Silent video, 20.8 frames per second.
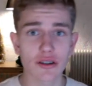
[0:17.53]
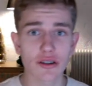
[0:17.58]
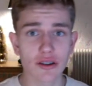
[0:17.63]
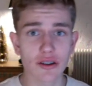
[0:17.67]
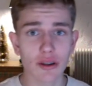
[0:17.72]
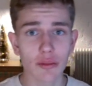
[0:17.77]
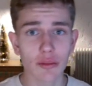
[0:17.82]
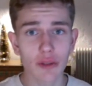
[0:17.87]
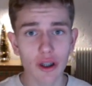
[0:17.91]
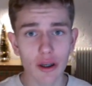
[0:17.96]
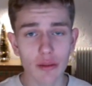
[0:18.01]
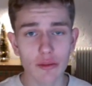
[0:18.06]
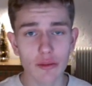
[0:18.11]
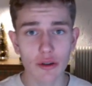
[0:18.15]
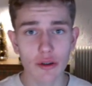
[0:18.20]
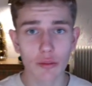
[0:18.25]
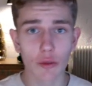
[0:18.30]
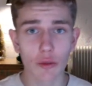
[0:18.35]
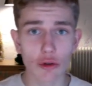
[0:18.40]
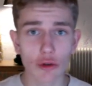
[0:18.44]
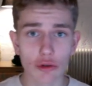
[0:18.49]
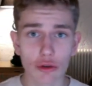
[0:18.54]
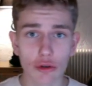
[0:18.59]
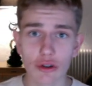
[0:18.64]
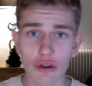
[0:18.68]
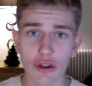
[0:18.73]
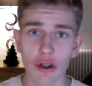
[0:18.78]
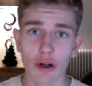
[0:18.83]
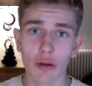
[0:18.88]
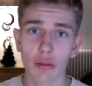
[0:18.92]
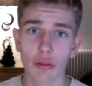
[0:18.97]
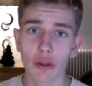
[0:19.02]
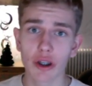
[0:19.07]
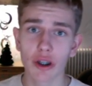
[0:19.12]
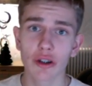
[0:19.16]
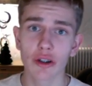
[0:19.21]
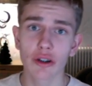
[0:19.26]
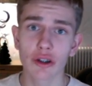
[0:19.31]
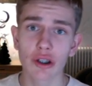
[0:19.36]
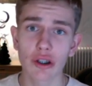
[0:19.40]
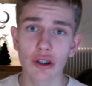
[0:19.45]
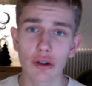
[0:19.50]
sometimes in most schools they're
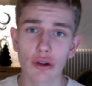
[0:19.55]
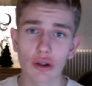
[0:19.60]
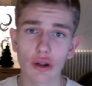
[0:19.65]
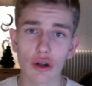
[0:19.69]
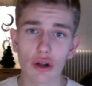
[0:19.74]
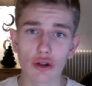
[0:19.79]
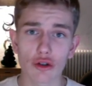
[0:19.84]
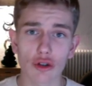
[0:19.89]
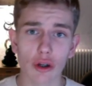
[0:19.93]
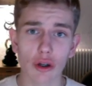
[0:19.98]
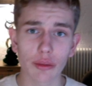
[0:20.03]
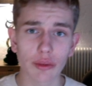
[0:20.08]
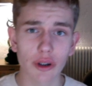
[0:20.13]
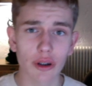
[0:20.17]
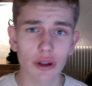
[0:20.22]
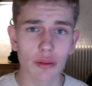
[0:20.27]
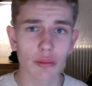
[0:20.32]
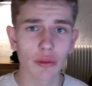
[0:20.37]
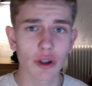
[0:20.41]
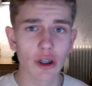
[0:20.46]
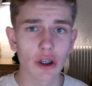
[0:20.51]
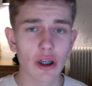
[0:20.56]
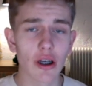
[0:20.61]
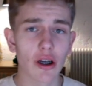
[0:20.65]
obligatory, you cannot drop them,